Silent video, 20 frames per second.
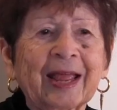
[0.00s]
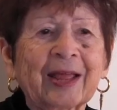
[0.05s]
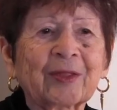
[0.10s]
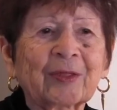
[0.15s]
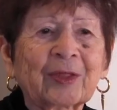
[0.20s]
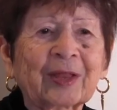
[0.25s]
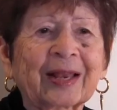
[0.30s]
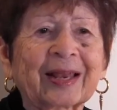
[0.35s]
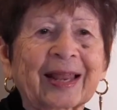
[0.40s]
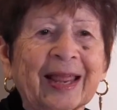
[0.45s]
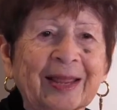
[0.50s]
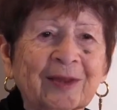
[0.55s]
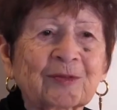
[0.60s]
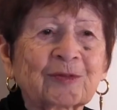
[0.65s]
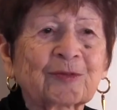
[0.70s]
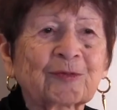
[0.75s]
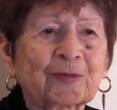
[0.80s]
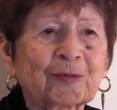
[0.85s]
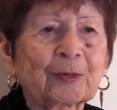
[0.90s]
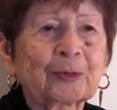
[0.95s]
The
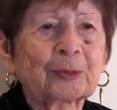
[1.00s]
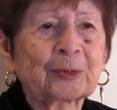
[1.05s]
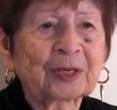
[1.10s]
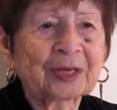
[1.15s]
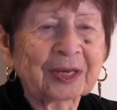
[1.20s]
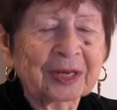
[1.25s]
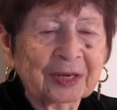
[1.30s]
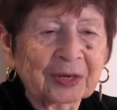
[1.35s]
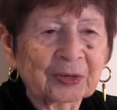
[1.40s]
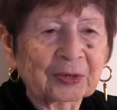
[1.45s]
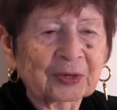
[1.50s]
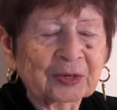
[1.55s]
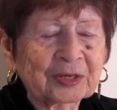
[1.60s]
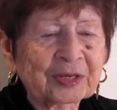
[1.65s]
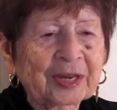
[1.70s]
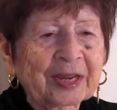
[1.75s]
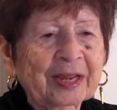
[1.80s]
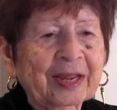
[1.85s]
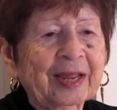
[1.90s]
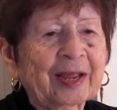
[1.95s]
last few years,
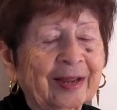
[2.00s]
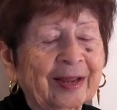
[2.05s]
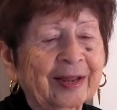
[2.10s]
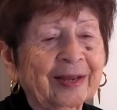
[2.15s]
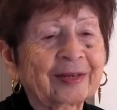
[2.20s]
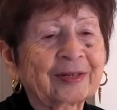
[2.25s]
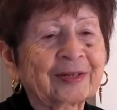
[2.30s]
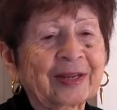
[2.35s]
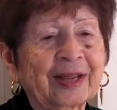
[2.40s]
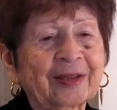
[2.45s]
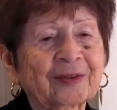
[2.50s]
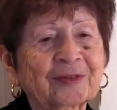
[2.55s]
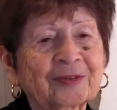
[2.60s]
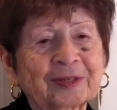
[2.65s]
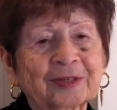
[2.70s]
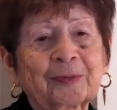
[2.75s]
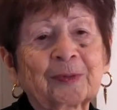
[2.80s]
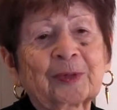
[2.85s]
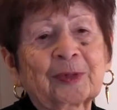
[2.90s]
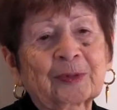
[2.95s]
it has
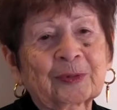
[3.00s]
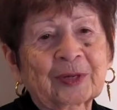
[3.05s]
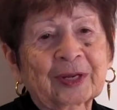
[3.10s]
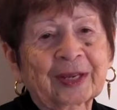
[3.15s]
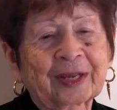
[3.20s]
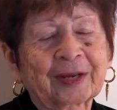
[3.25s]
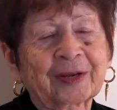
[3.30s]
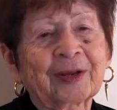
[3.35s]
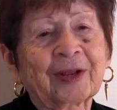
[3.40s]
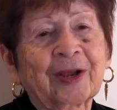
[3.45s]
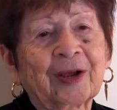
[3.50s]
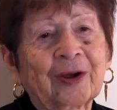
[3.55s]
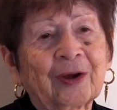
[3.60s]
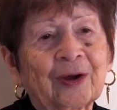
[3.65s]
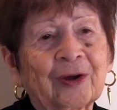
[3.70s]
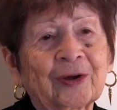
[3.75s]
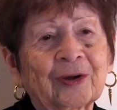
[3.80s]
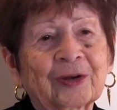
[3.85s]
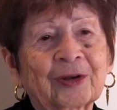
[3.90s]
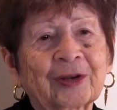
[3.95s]
zeroed in
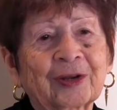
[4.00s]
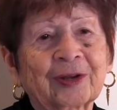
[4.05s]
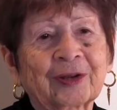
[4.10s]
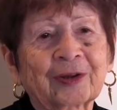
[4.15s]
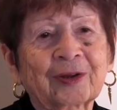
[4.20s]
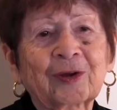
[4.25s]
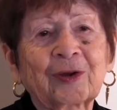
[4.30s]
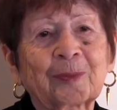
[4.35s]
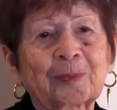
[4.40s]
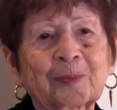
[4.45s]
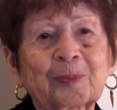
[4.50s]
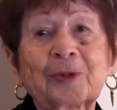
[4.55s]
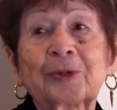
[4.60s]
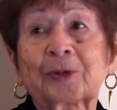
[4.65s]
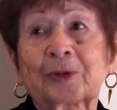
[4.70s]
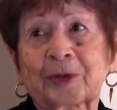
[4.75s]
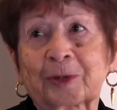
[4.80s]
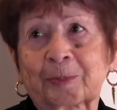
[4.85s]
on computer